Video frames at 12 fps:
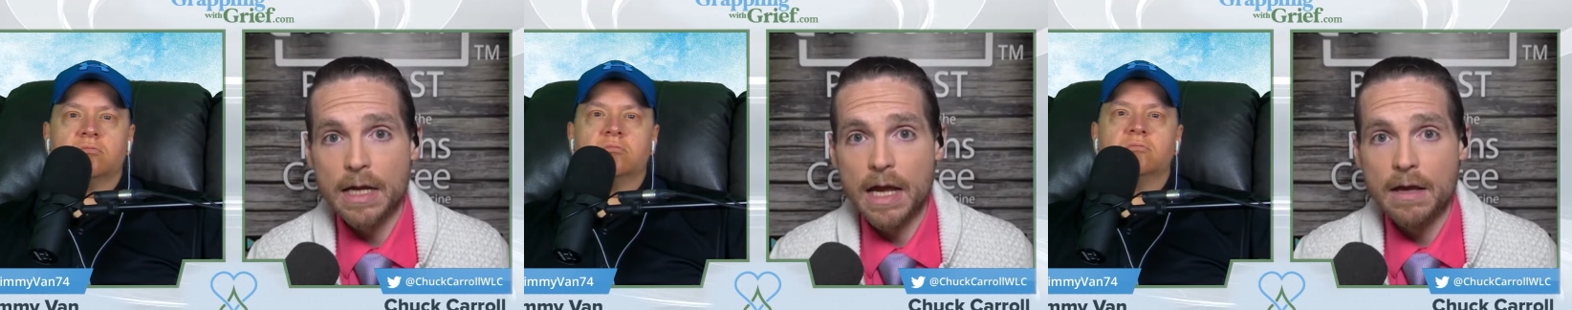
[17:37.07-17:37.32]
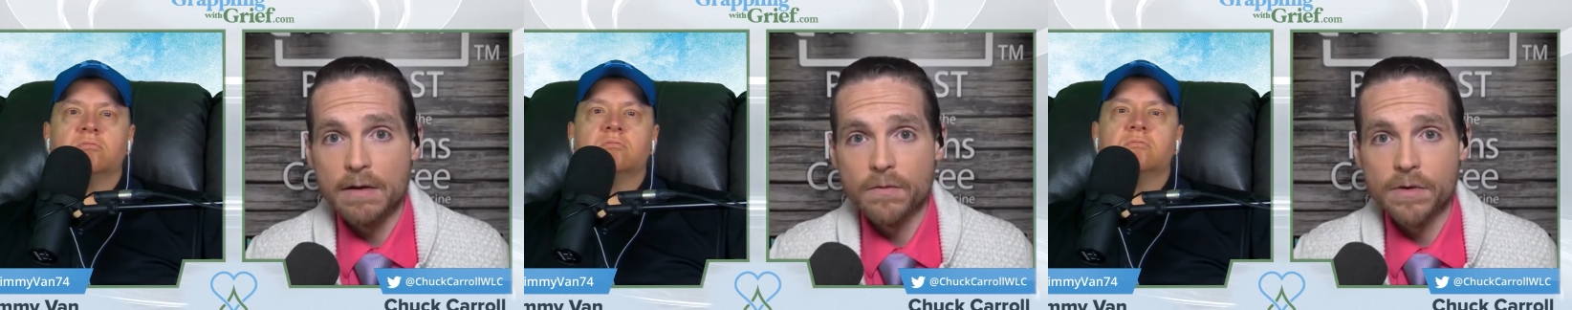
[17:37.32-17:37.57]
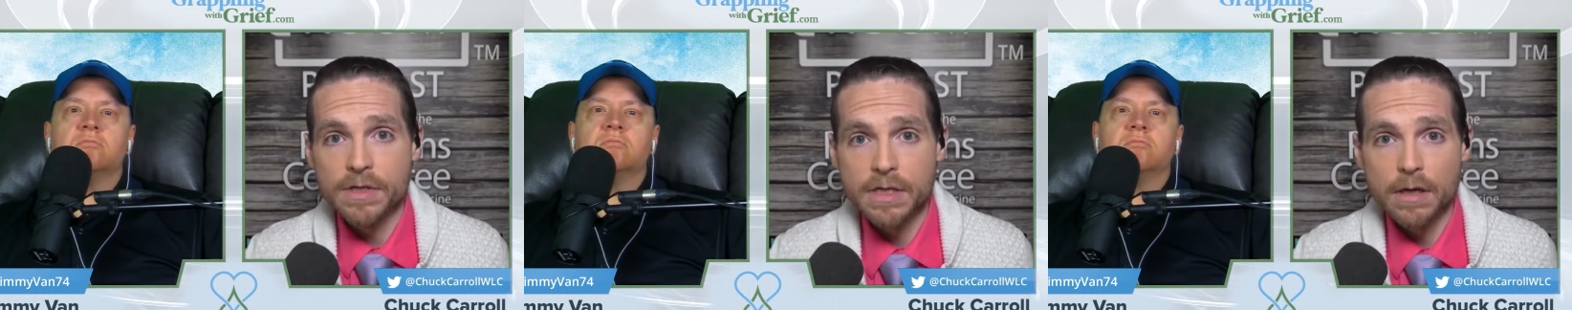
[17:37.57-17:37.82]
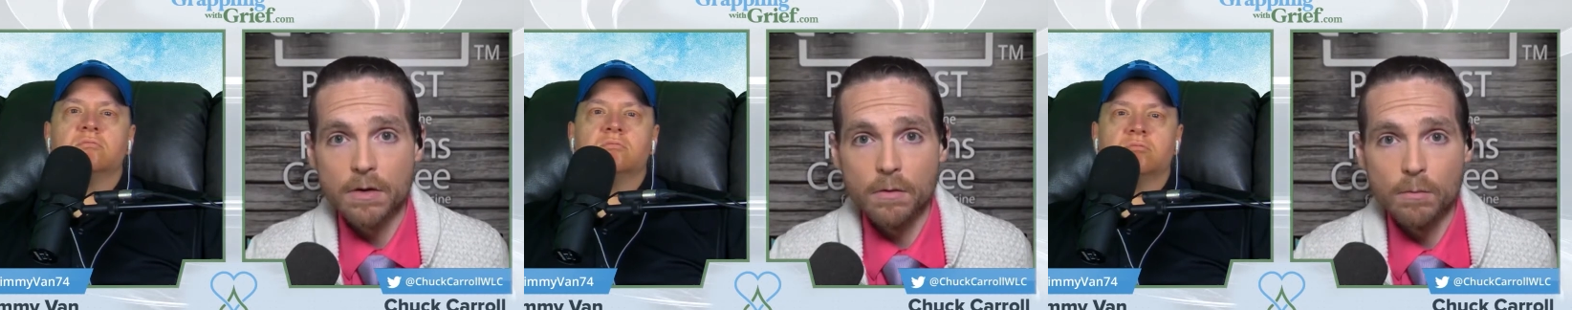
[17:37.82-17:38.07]
Speaker 1: every
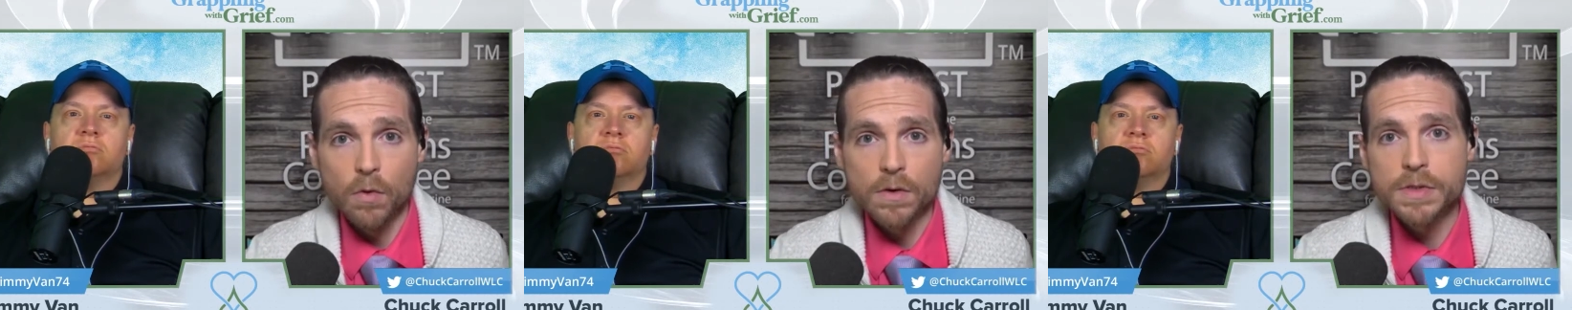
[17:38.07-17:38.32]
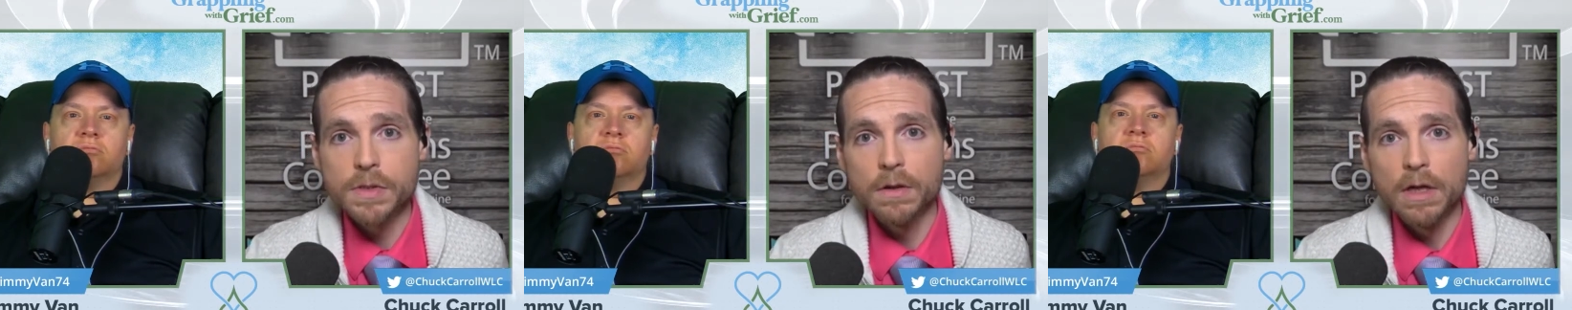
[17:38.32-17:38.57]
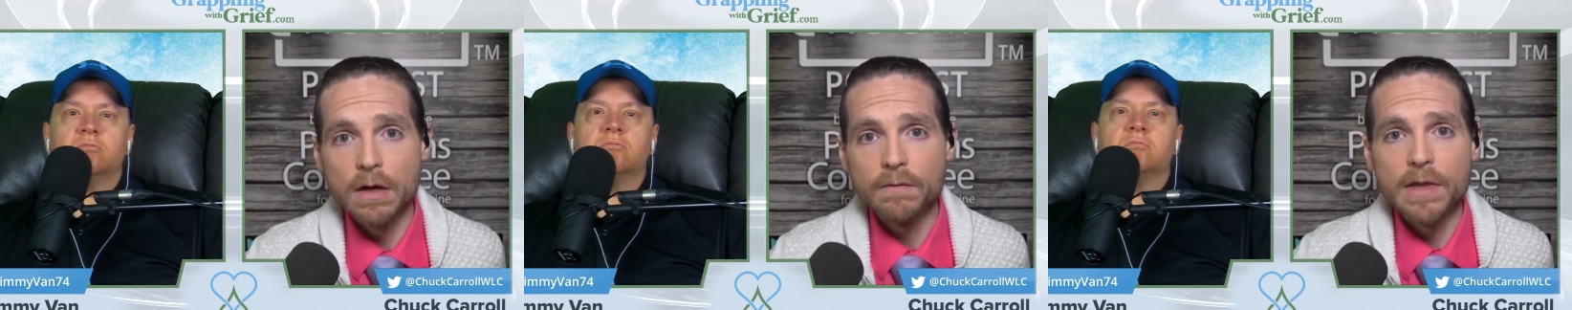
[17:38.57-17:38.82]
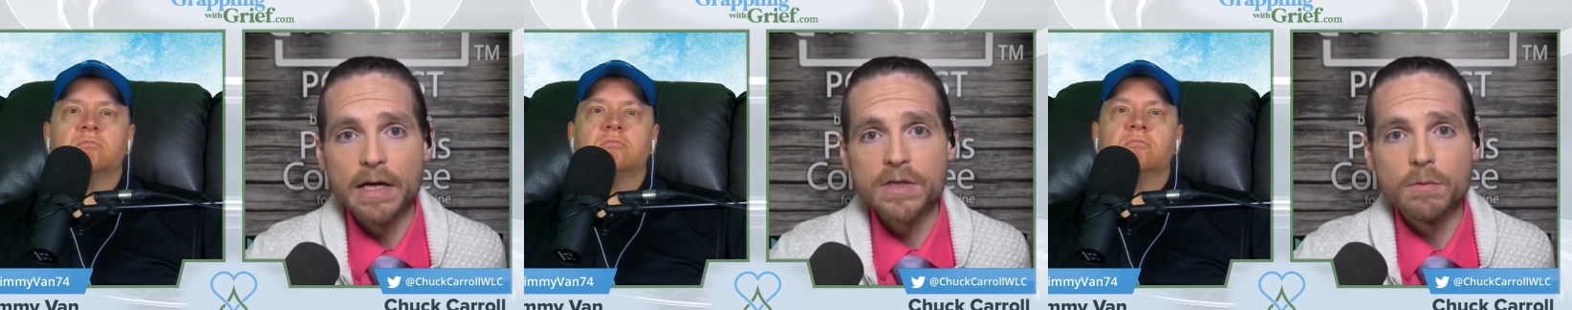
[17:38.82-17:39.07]
single morsel of
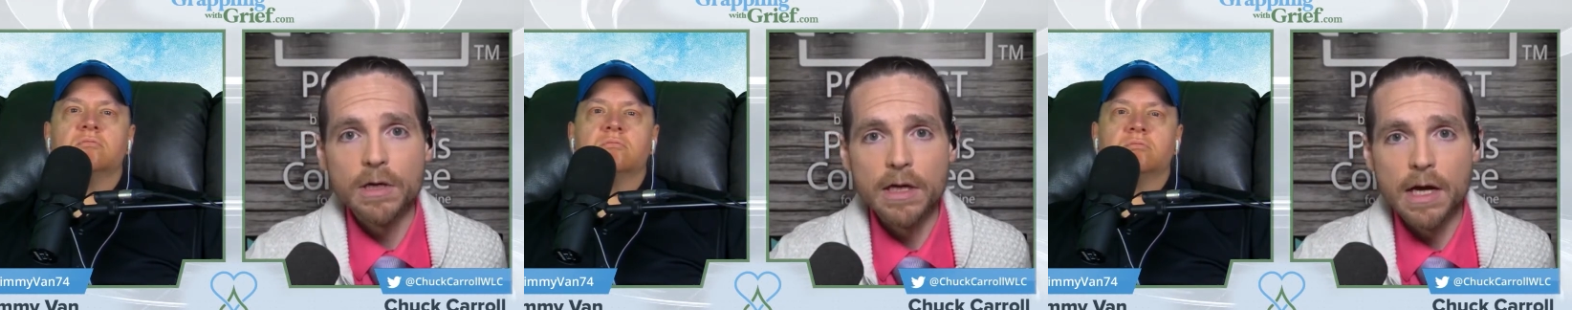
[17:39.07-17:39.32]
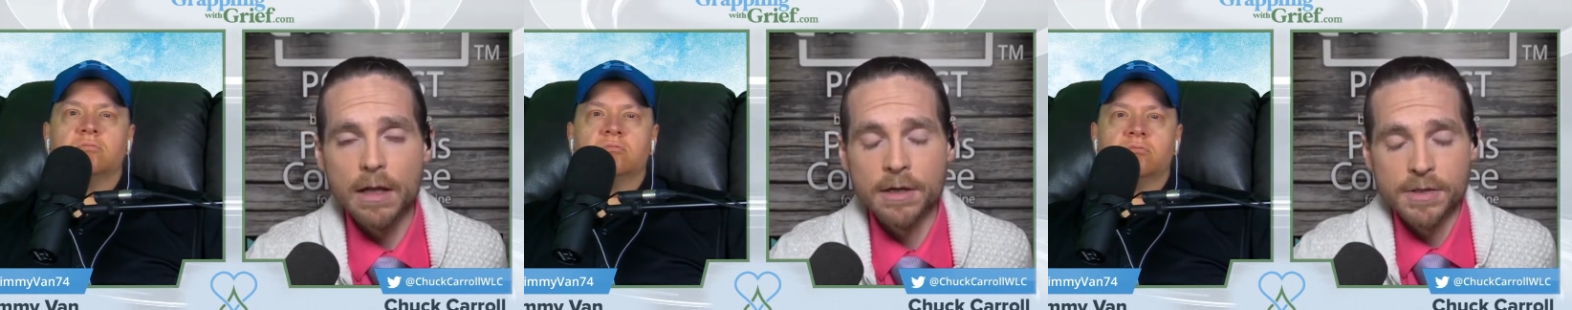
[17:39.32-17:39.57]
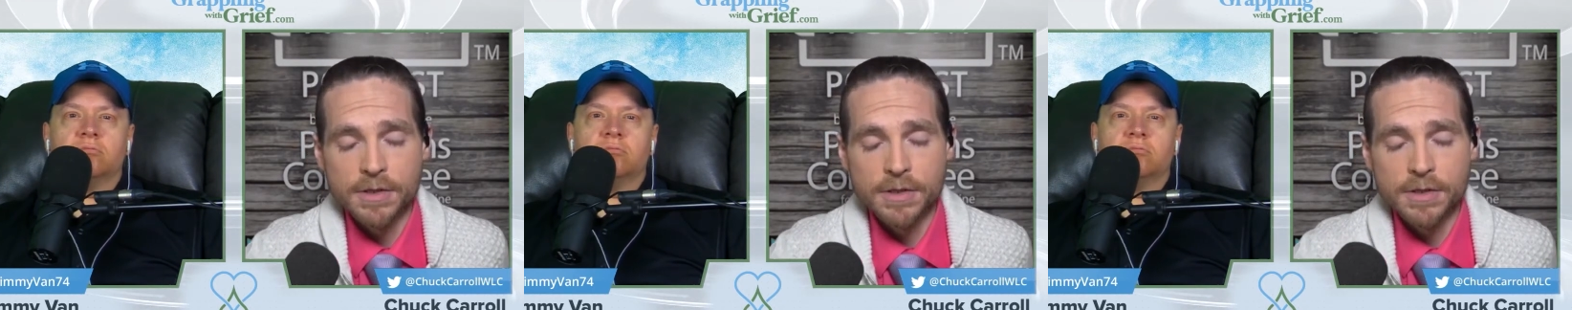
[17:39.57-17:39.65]
that $20